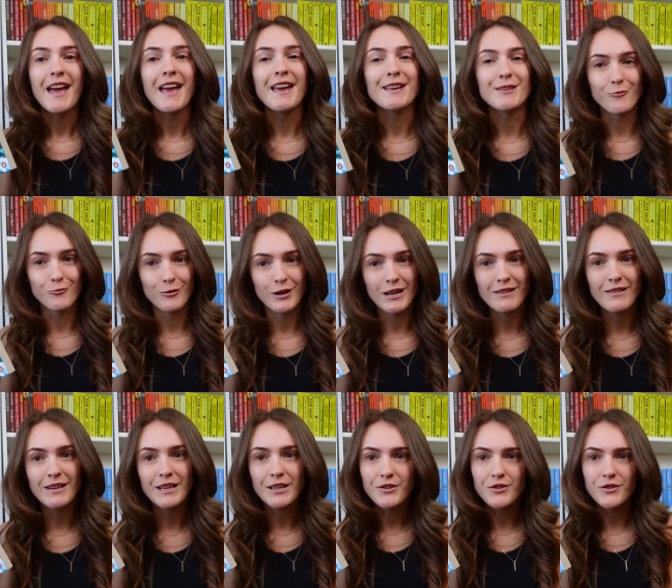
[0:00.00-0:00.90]
is really,
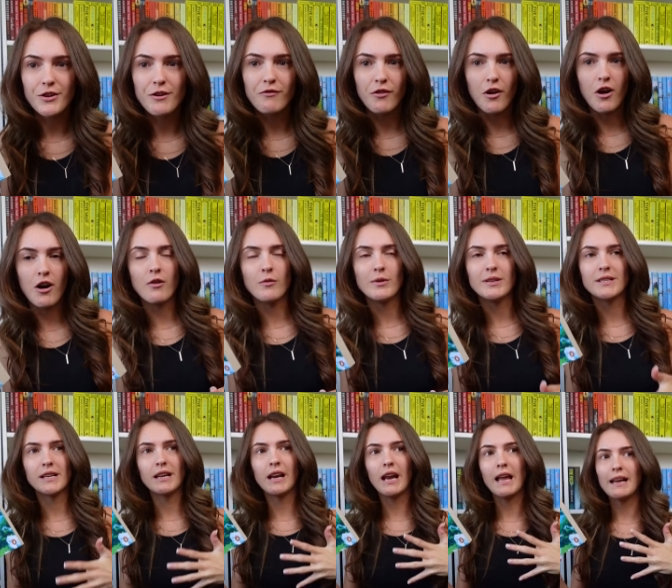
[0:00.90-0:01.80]
really good so far. We're
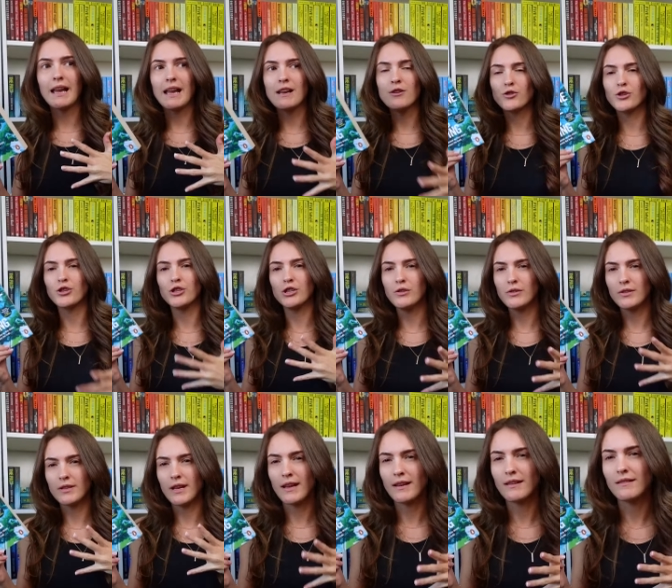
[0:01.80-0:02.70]
still like
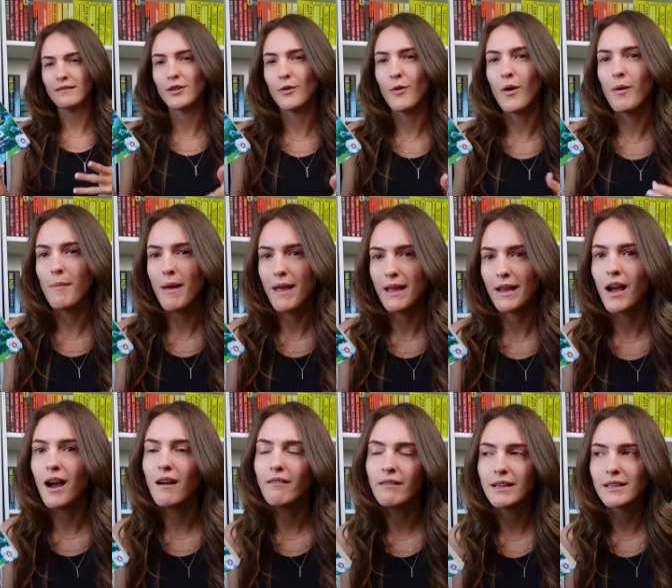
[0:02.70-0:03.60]
introducing to our main
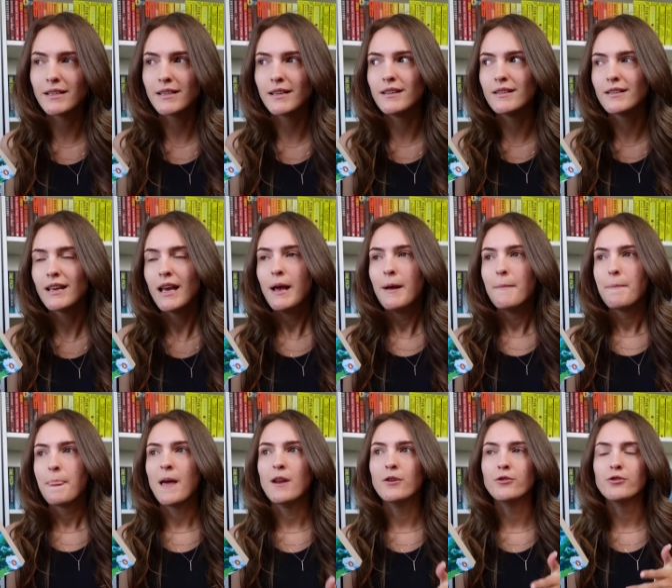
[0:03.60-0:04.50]
characters
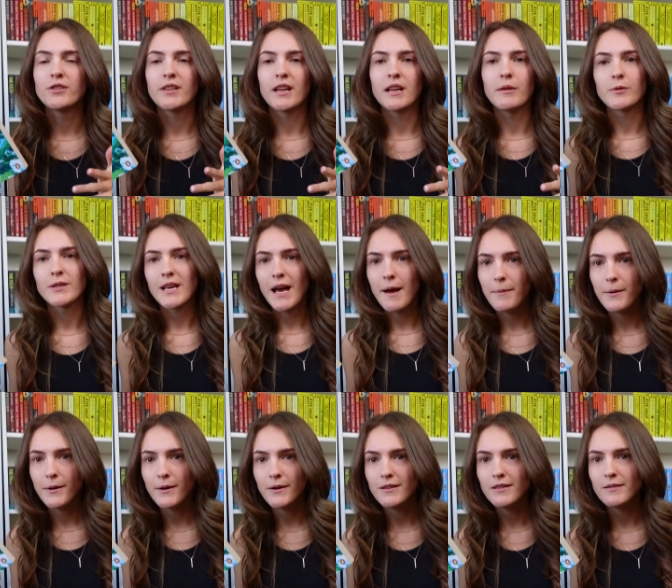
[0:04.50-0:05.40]
and understanding what's
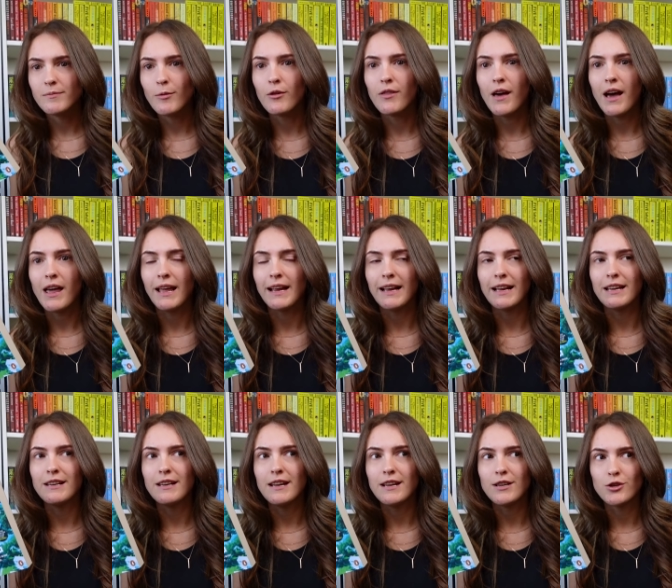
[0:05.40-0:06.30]
happened. But that like
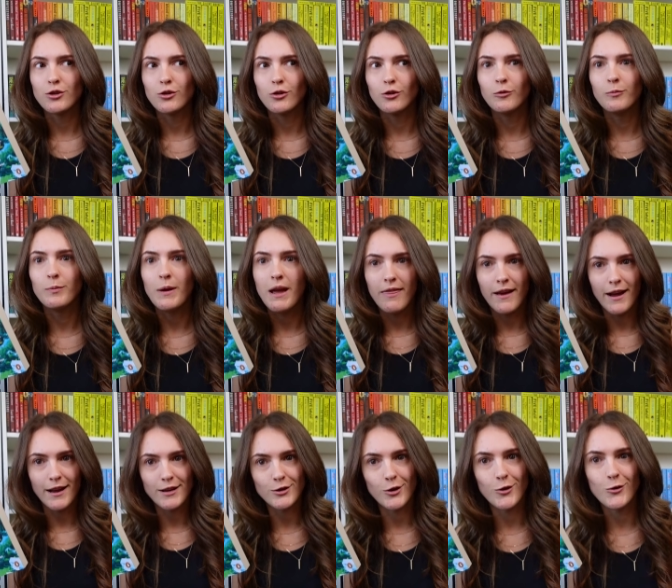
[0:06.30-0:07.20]
initial bit
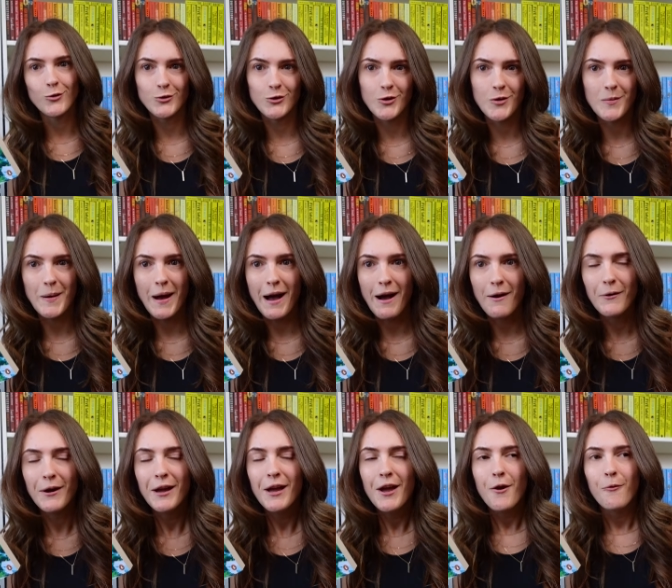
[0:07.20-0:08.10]
that I told you
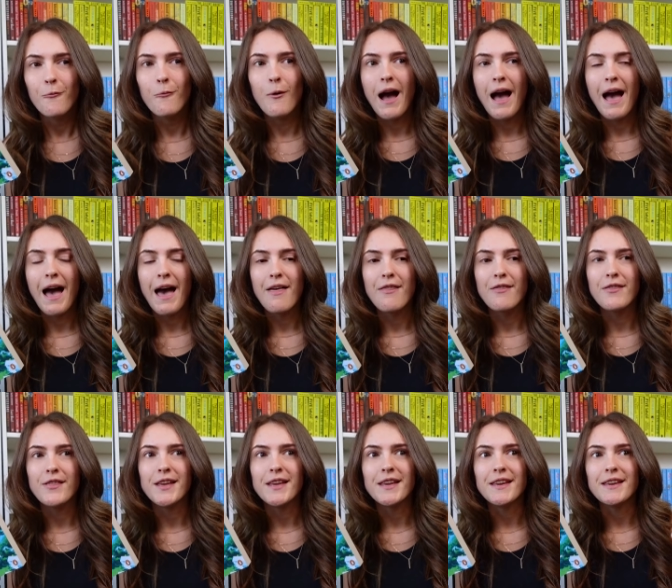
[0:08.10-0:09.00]
about where
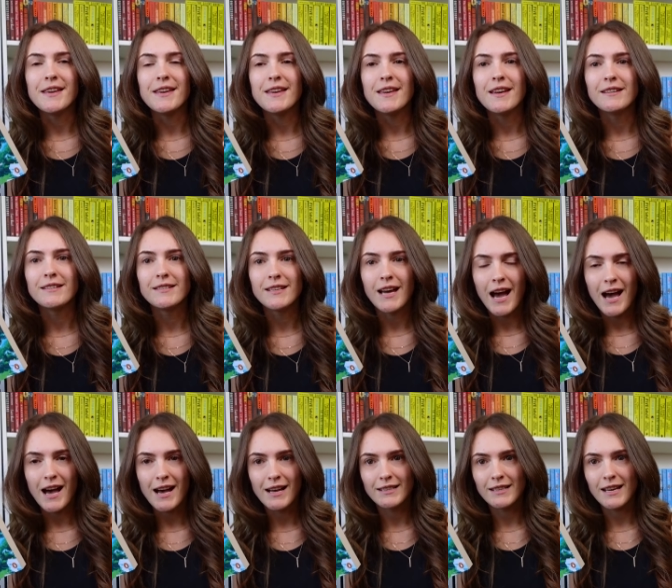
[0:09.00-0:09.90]
the
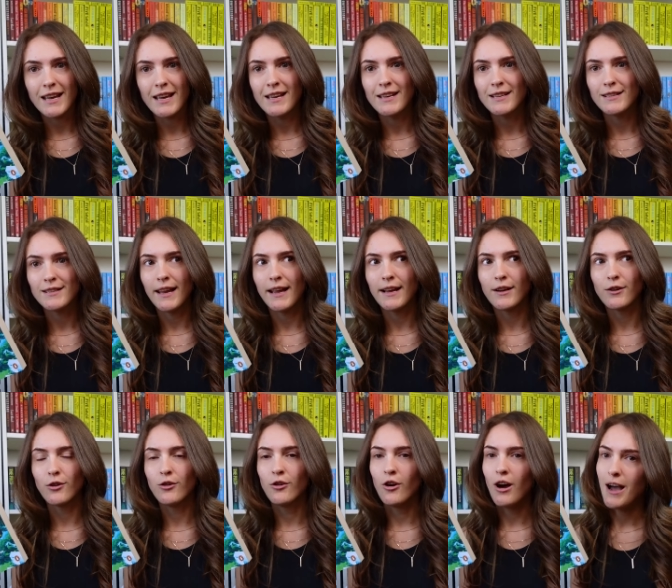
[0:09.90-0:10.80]
dad is like
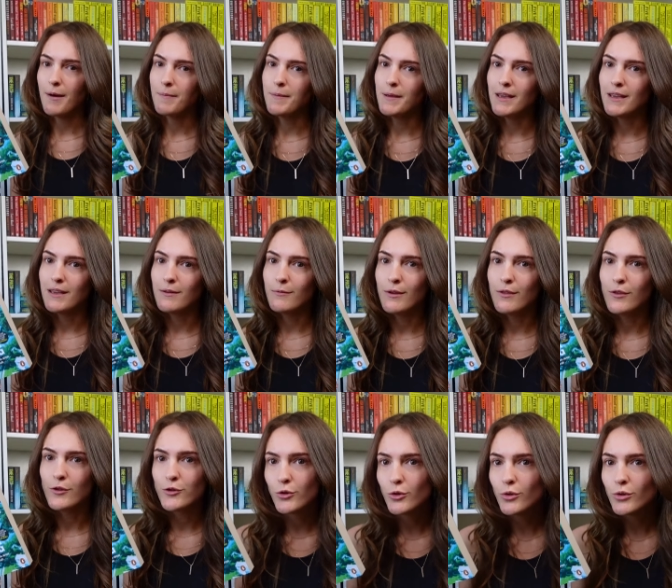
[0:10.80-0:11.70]
not happy
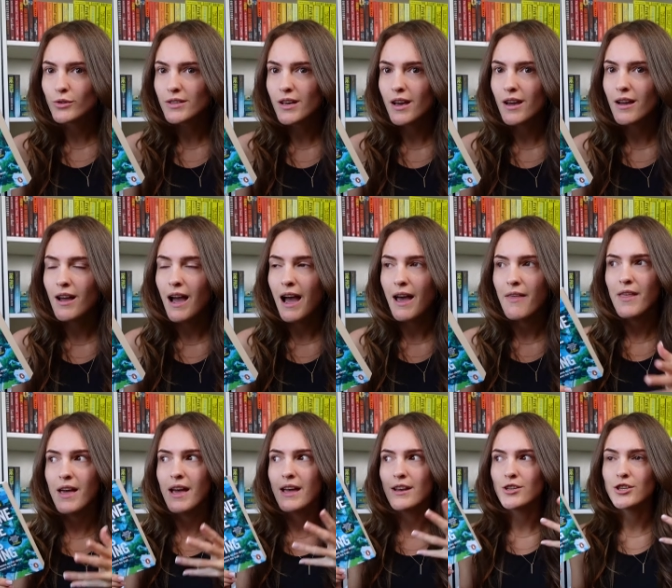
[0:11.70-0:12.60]
with the daughter
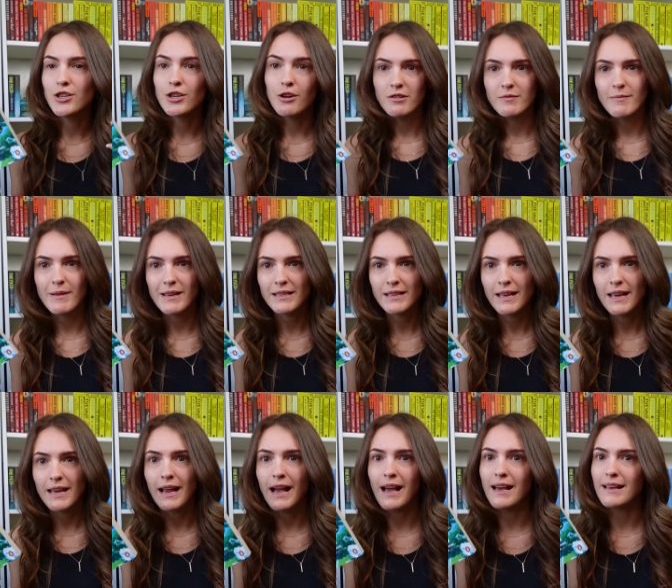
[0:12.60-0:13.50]
and then she goes
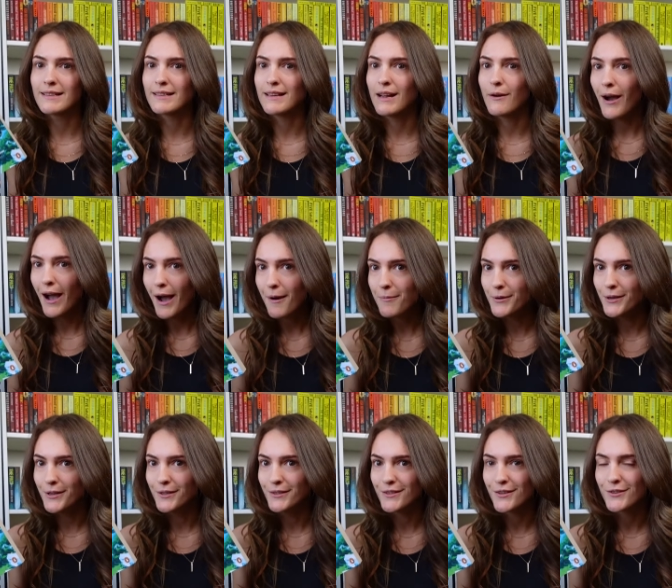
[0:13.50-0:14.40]
missing has now
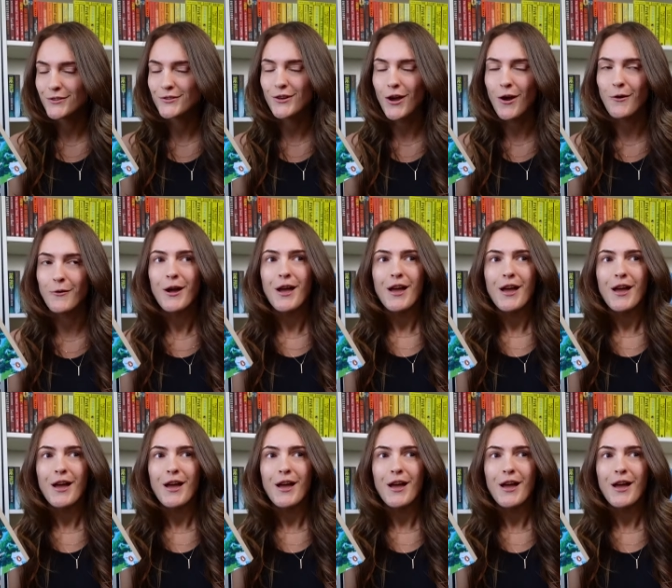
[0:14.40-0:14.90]
happened. So